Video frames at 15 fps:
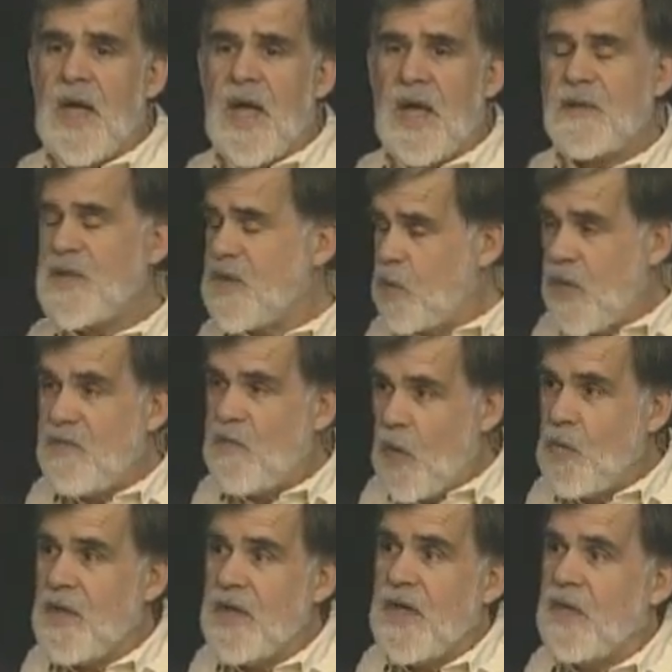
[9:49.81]
And so we
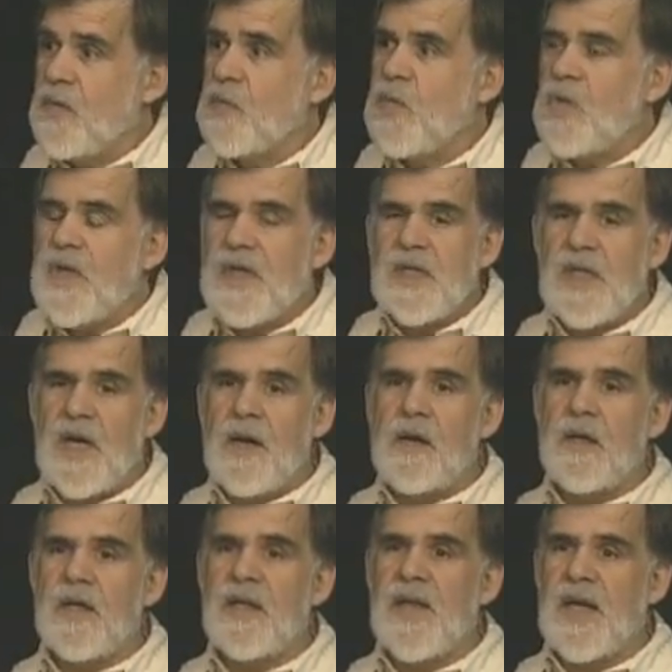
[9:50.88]
wrote another book
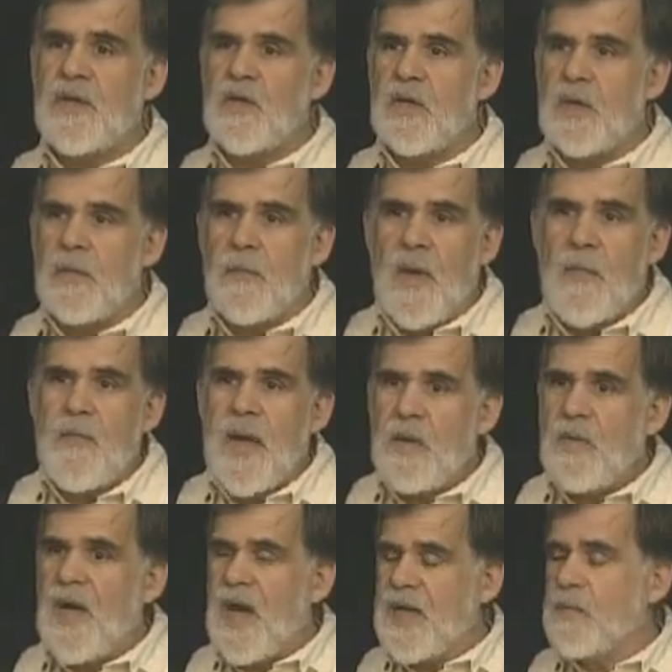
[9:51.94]
entirely, and that took
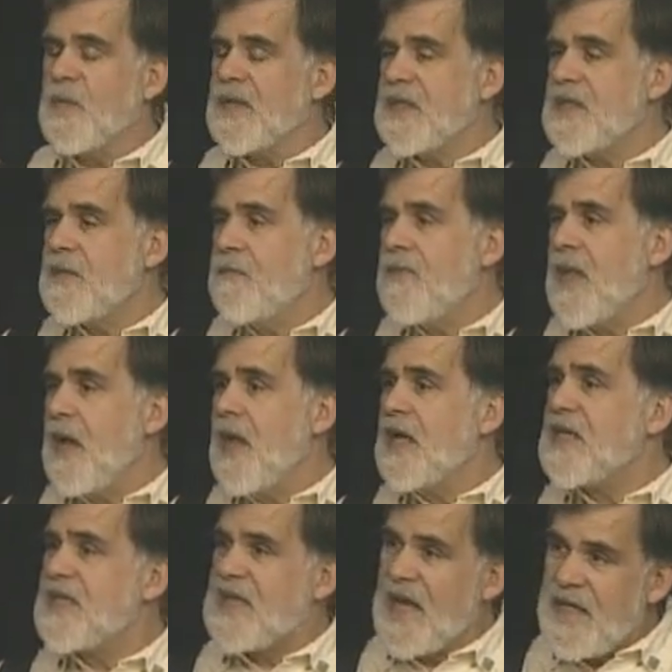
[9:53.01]
about 9 months,
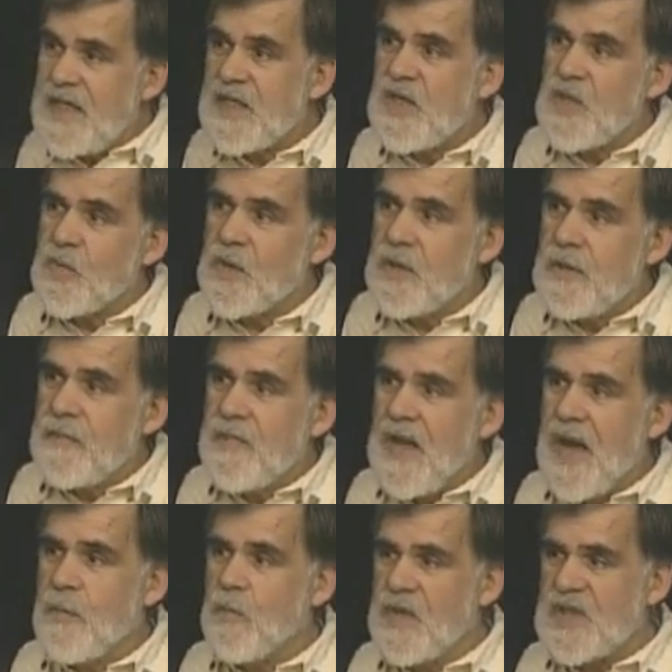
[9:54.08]
sent it to her,
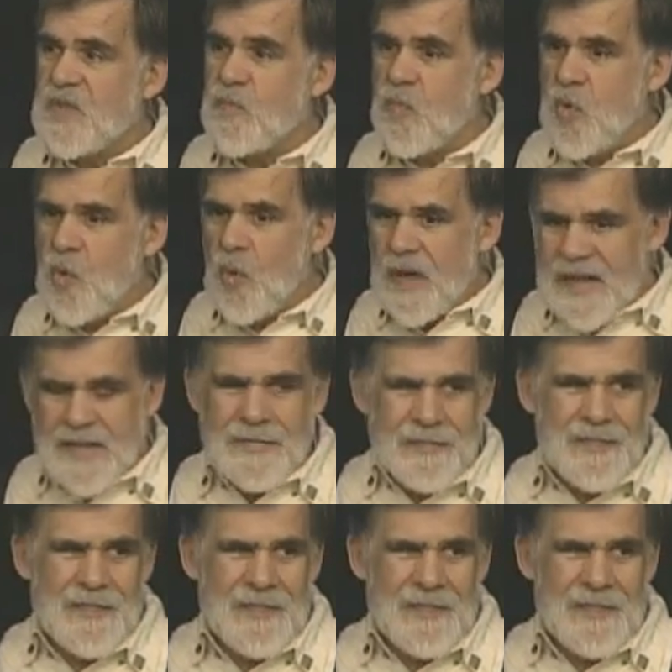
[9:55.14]
at which point